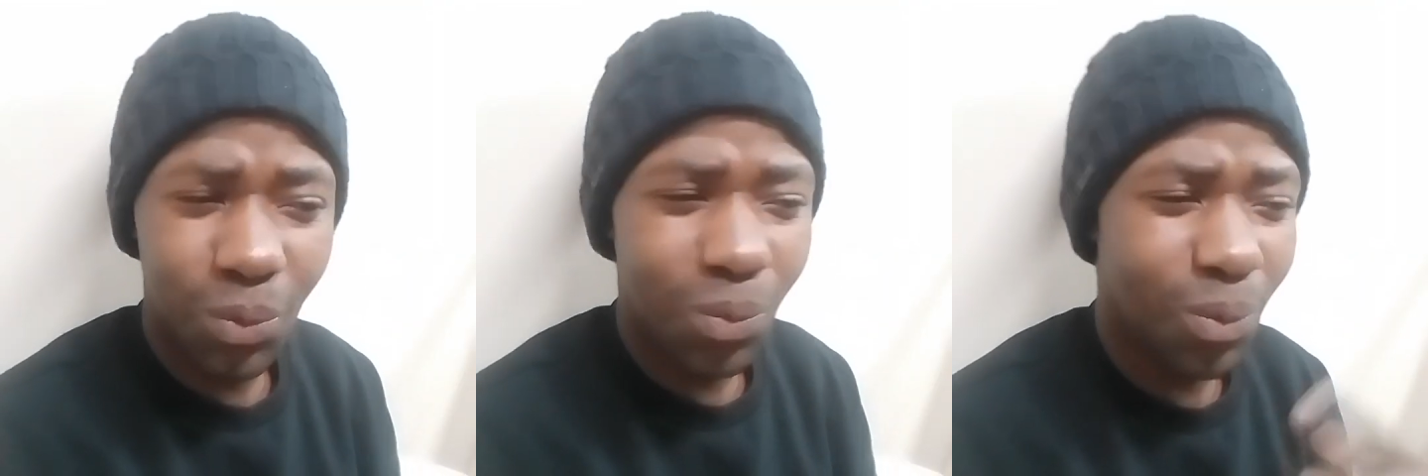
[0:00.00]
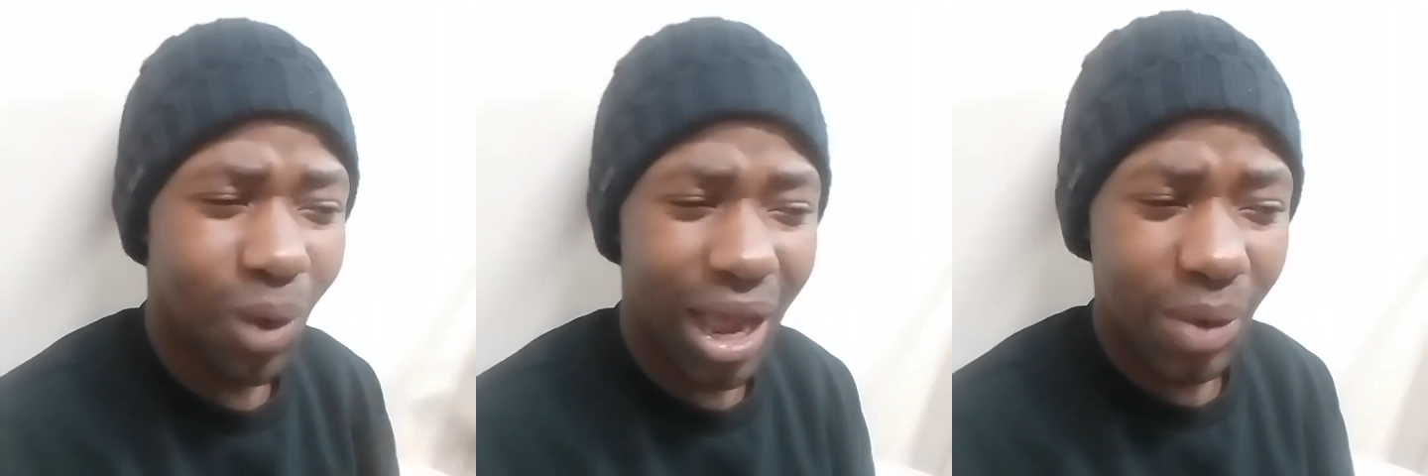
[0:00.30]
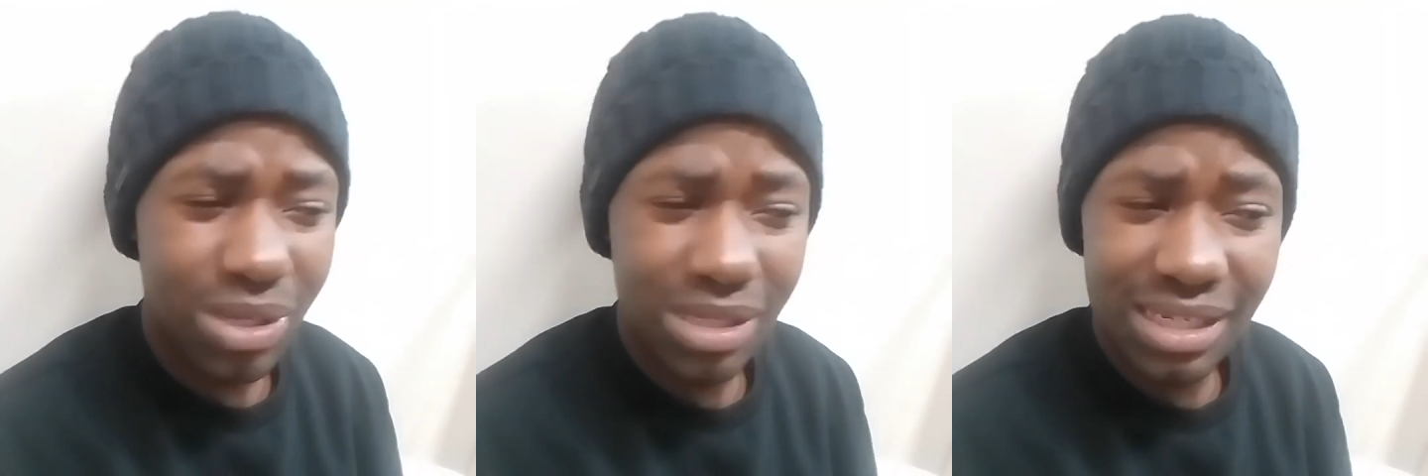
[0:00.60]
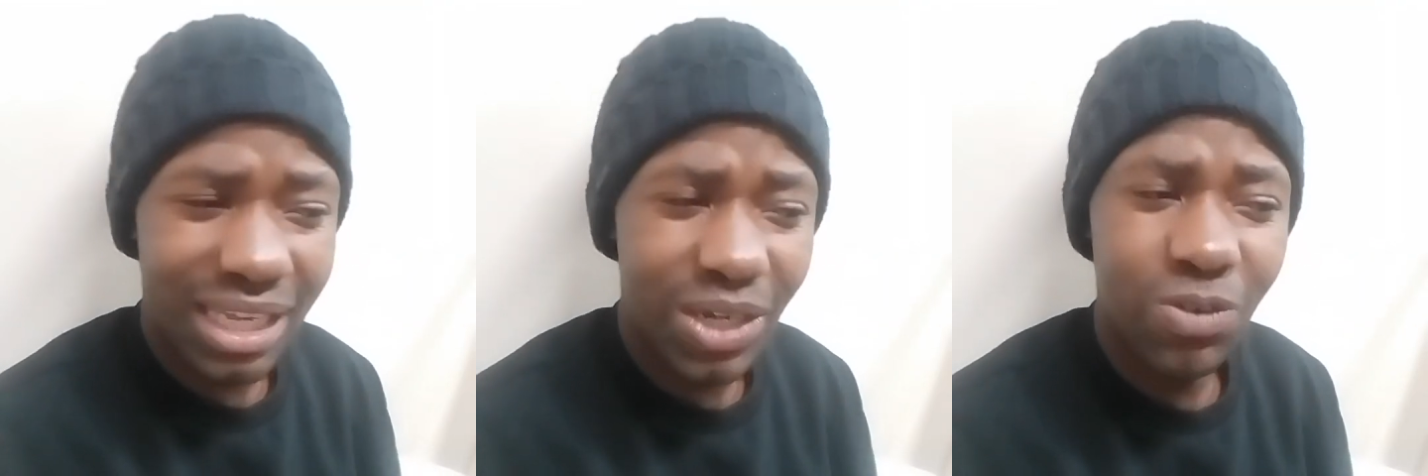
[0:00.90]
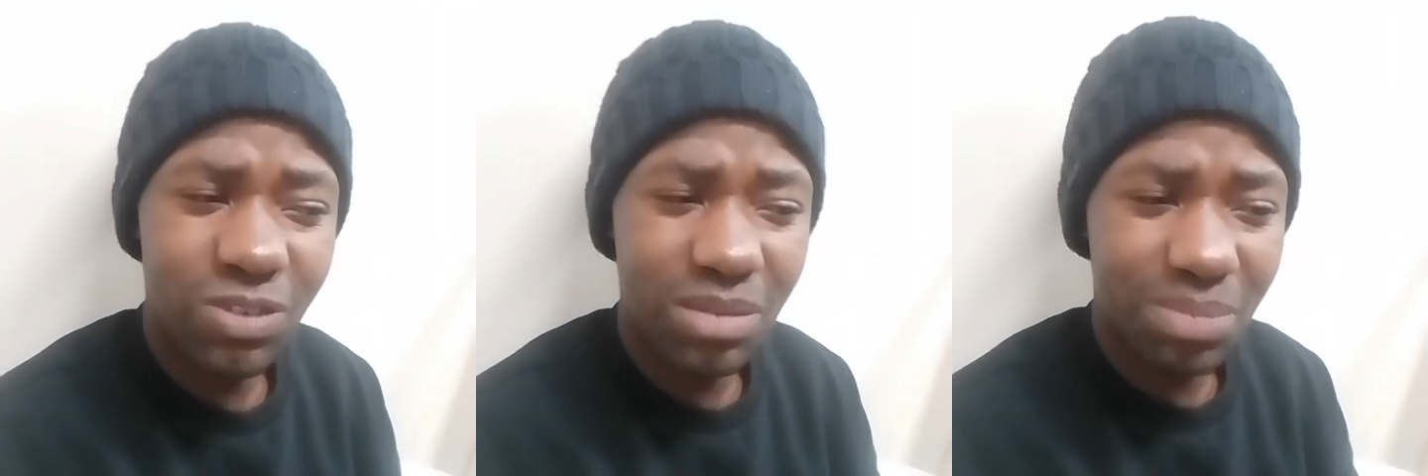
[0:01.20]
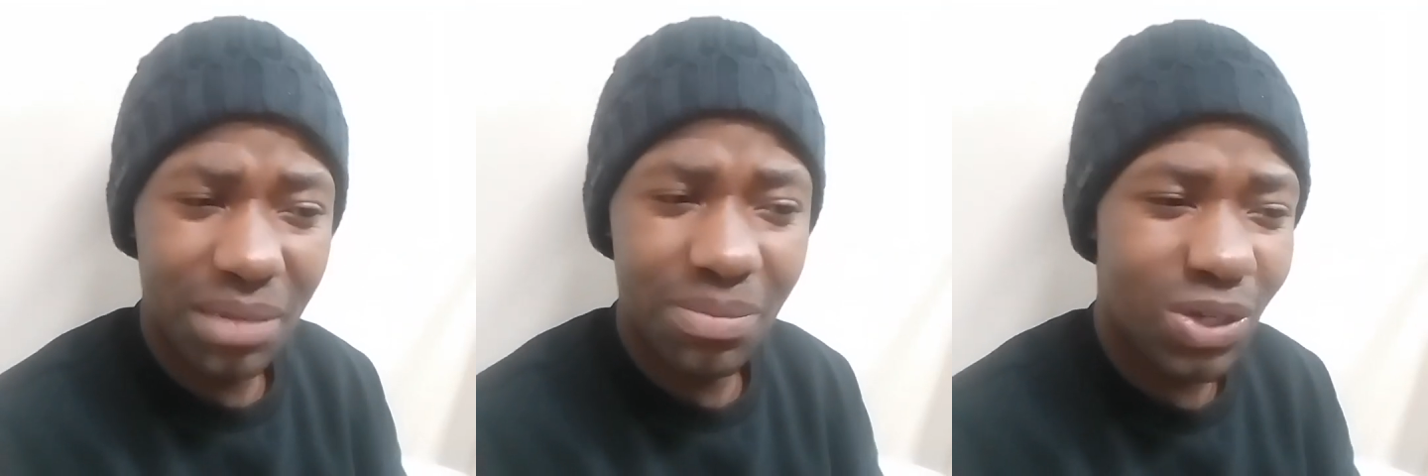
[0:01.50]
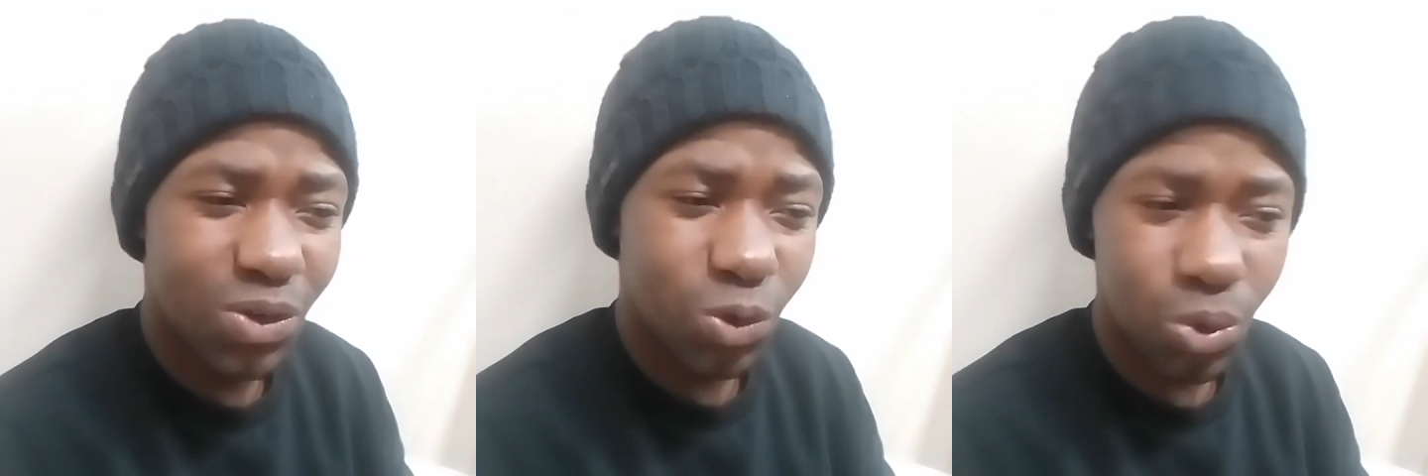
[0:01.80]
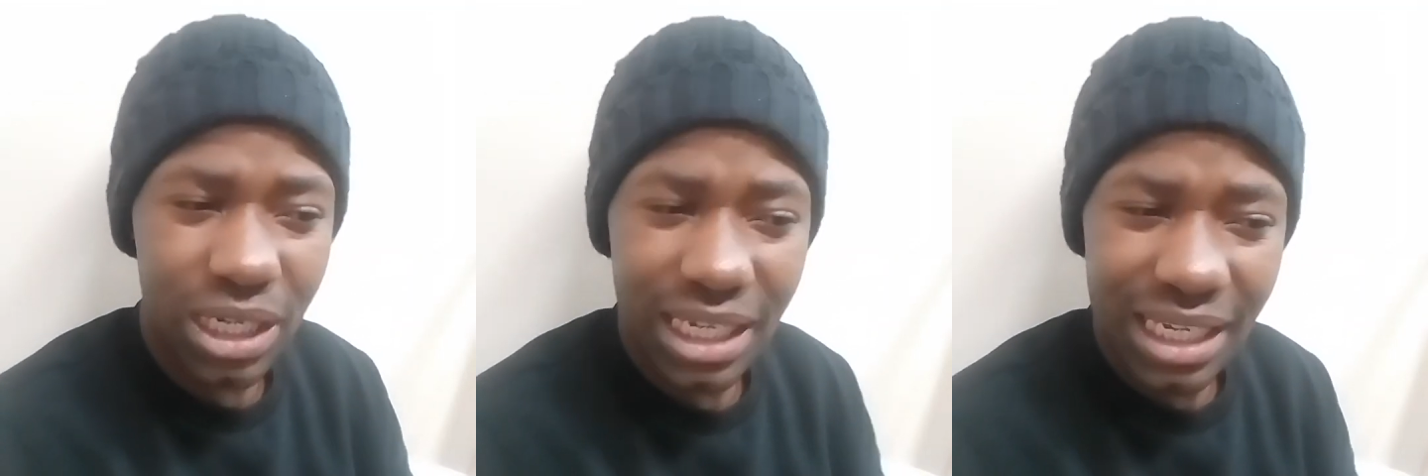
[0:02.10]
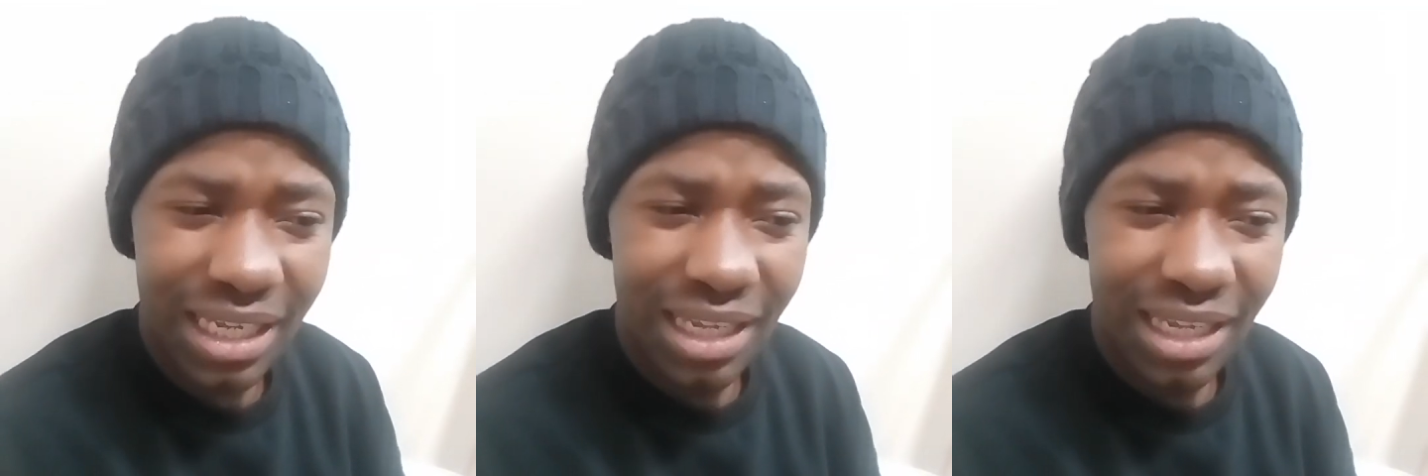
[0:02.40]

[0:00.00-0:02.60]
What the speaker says: why was the head of the baby rolling?